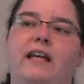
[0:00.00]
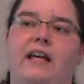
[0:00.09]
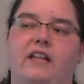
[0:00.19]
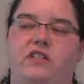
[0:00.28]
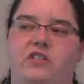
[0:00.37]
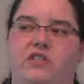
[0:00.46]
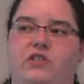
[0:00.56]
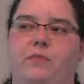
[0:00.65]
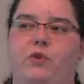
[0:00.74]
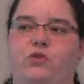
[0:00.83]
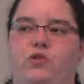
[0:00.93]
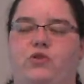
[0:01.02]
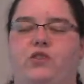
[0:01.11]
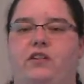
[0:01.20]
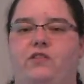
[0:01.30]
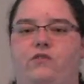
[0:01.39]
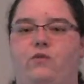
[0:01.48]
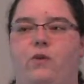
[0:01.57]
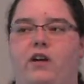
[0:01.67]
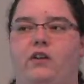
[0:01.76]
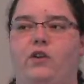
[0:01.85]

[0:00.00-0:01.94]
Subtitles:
and this is the most destructive, where it